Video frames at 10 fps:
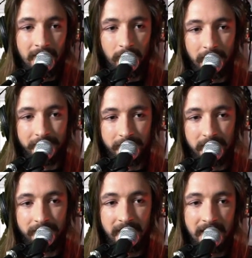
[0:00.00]
1, 3,
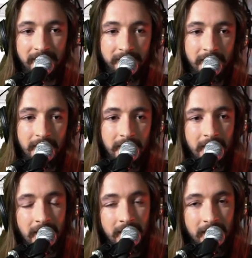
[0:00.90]

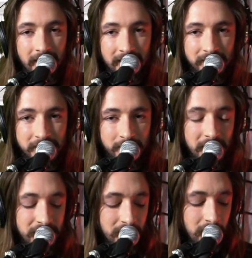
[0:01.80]
5, gives us a
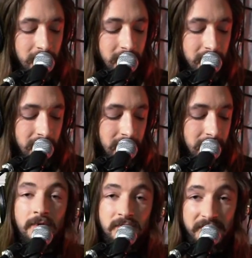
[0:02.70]
major chord.
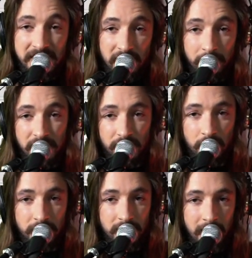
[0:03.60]
So that's how major
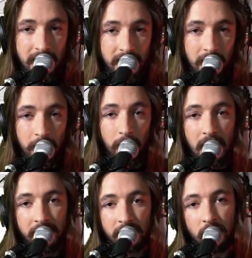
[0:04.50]
chords are made.
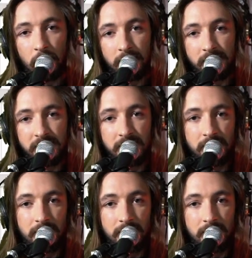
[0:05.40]
Minor chords